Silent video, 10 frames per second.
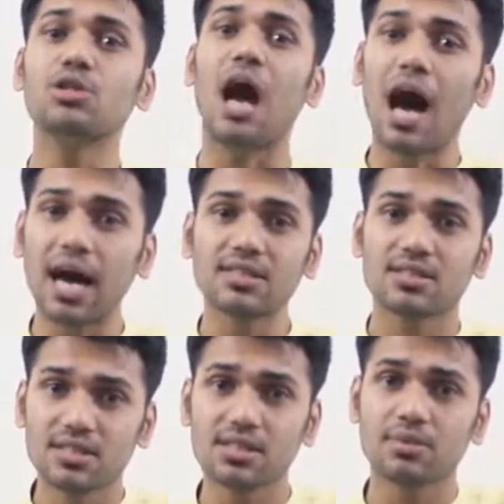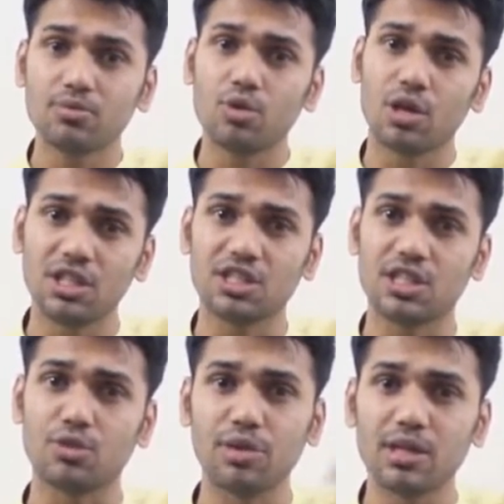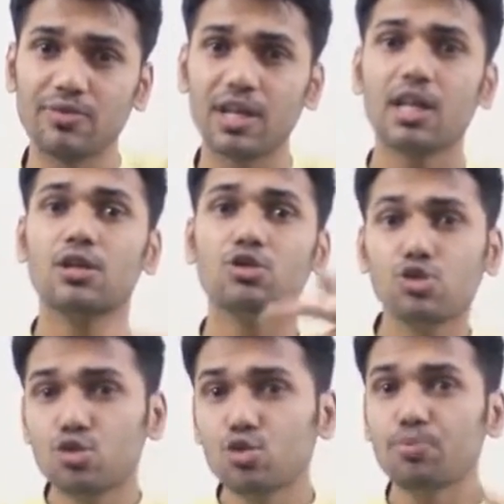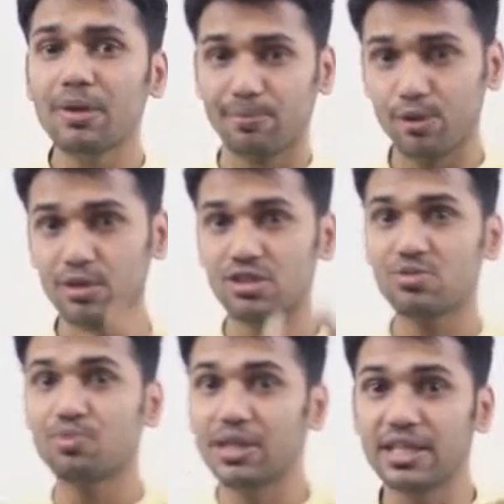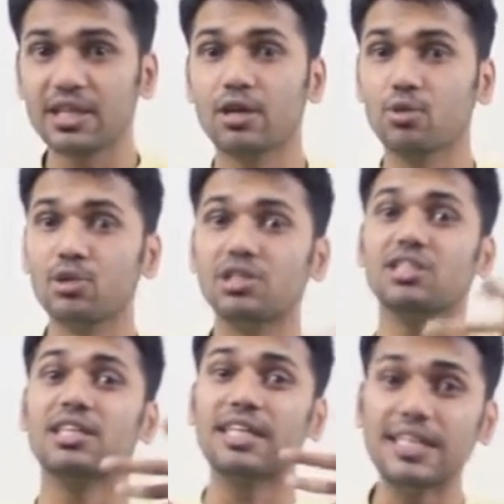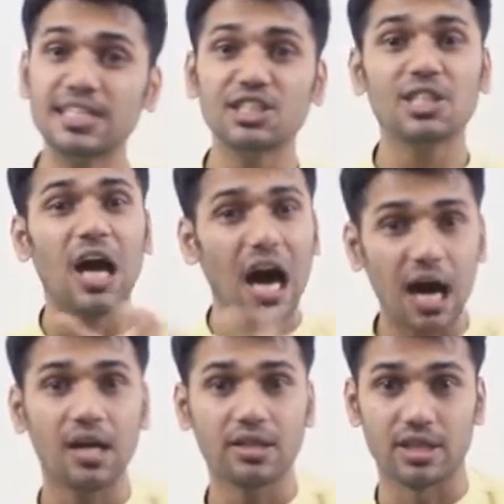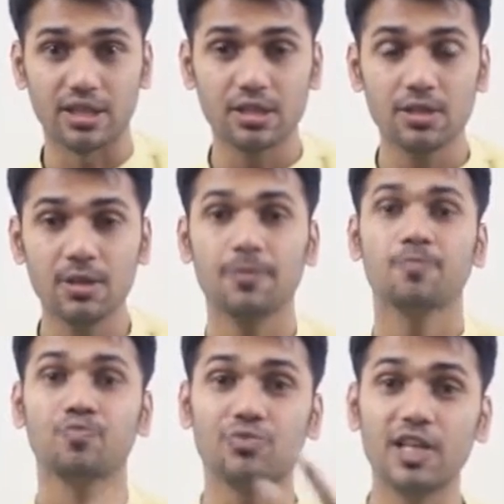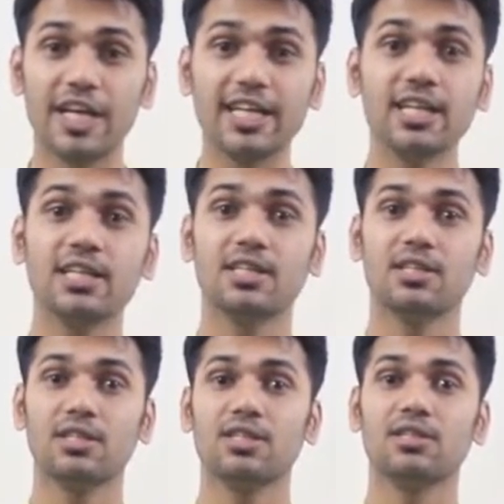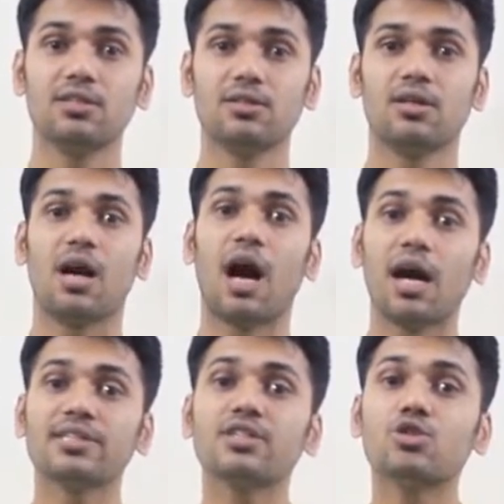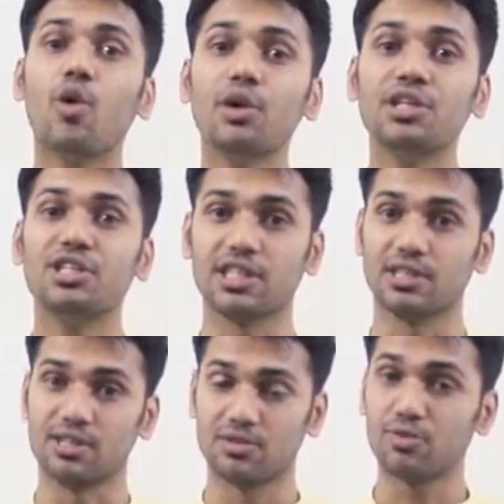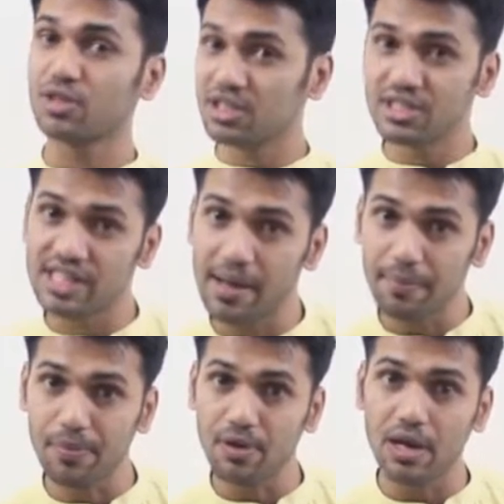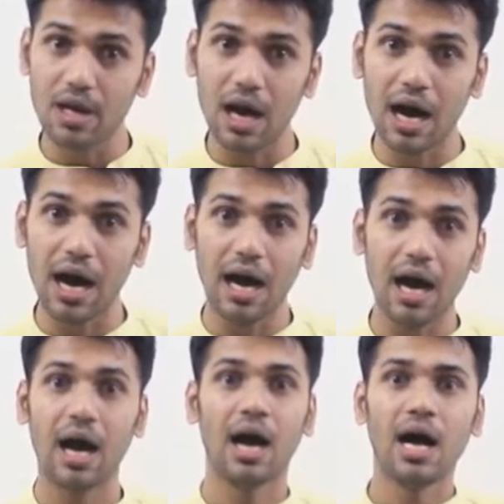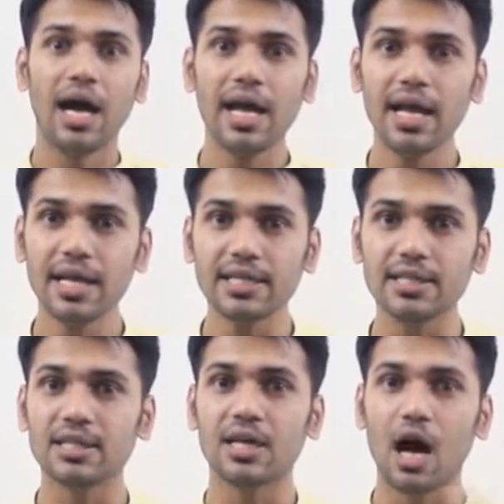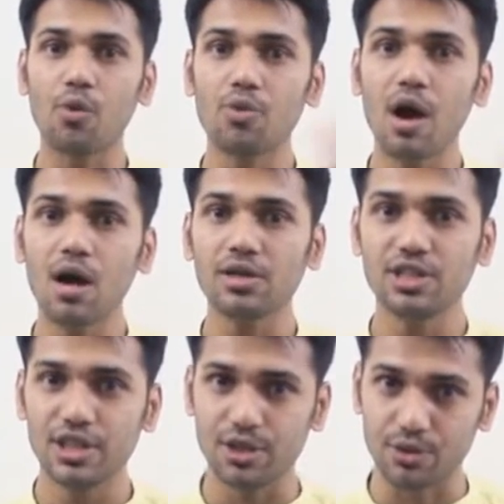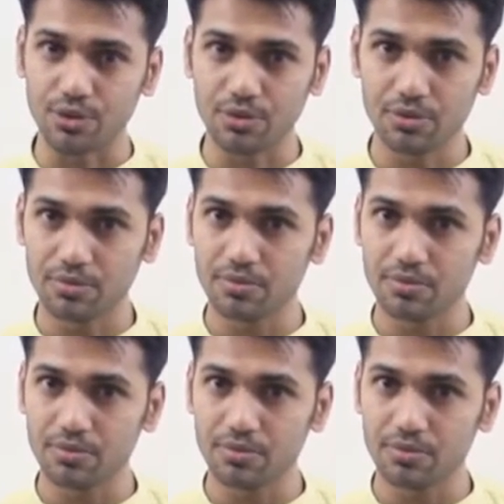we ask some question. Whenever two people speak with each other, they ask questions. For example, hey, how are you?